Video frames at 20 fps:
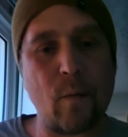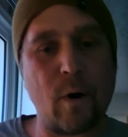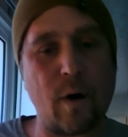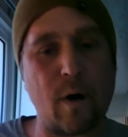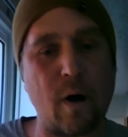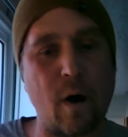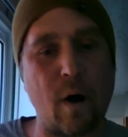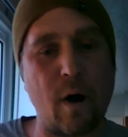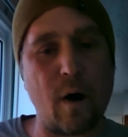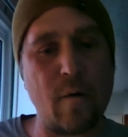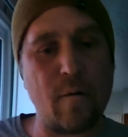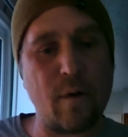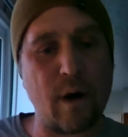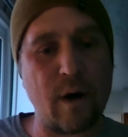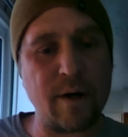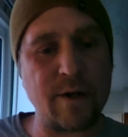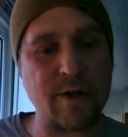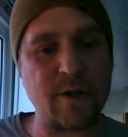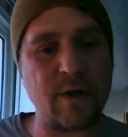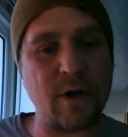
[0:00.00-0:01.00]
where
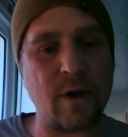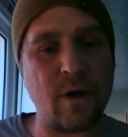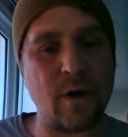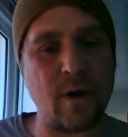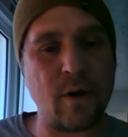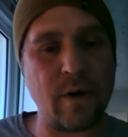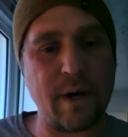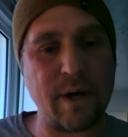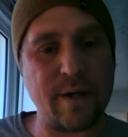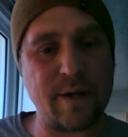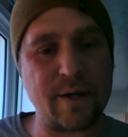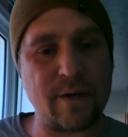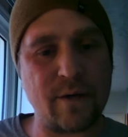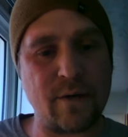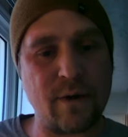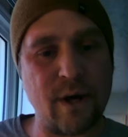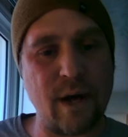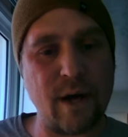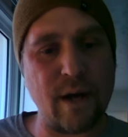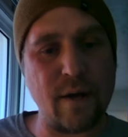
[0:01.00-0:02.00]
Caravaggio is
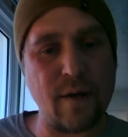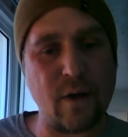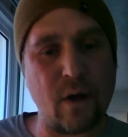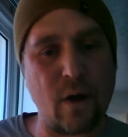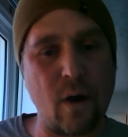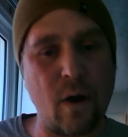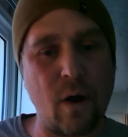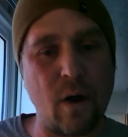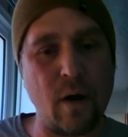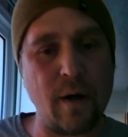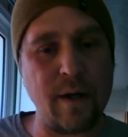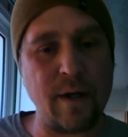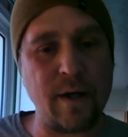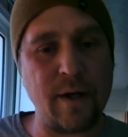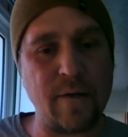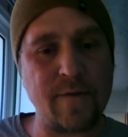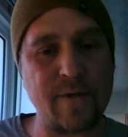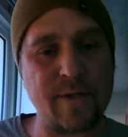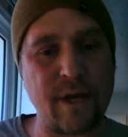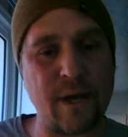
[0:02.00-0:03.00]
creating the
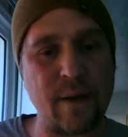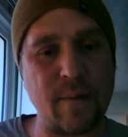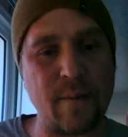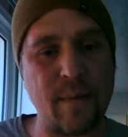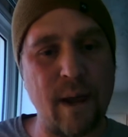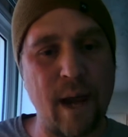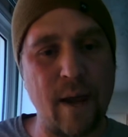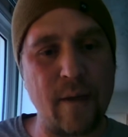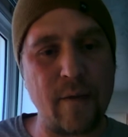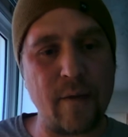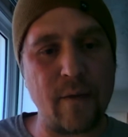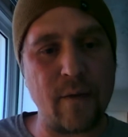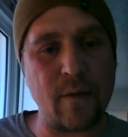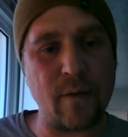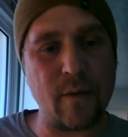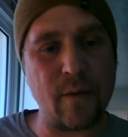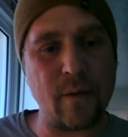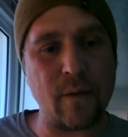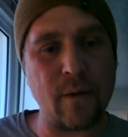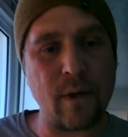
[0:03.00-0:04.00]
calling of St.
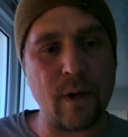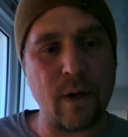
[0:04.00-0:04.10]
Matthew.